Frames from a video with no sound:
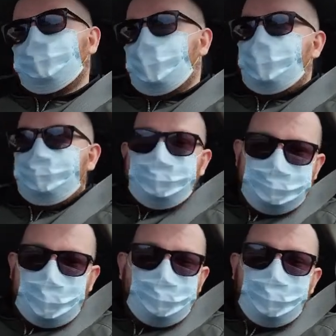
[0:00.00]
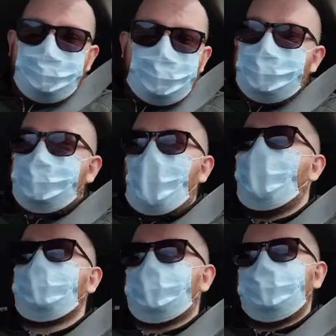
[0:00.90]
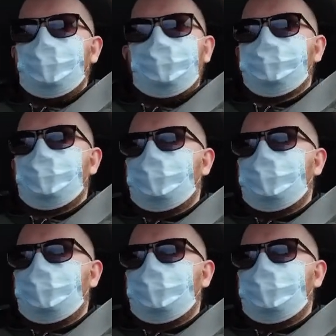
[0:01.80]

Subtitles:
But they would be golden now,